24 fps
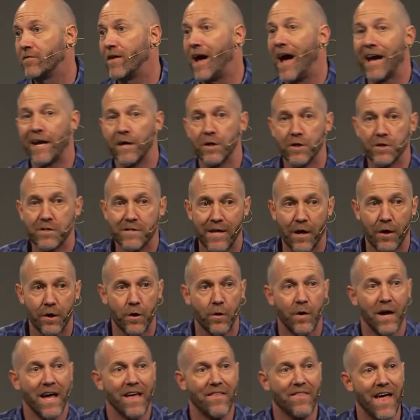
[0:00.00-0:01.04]
I can just tell you
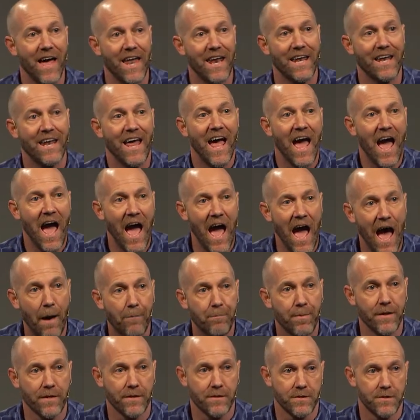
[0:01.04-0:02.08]
that it
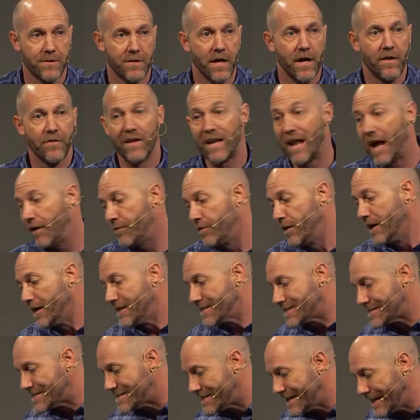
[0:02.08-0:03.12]
happens, that I've
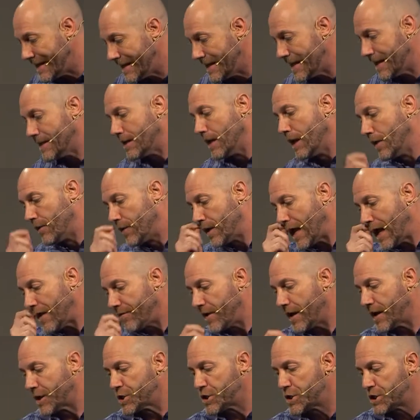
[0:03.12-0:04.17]
seen it, that I've
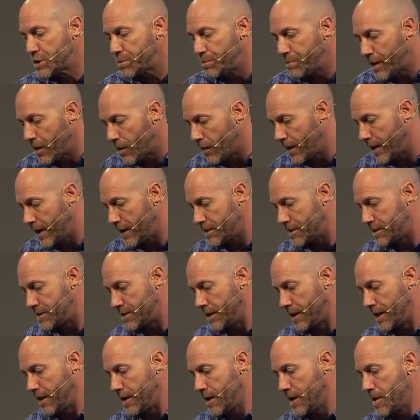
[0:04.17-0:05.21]
experienced
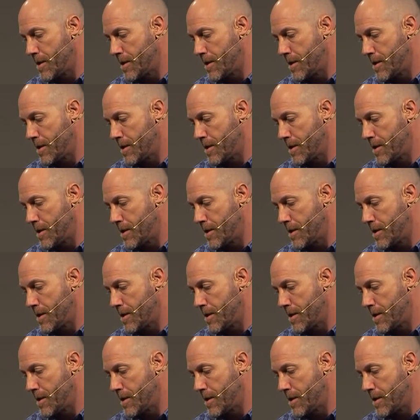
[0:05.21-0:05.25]
it.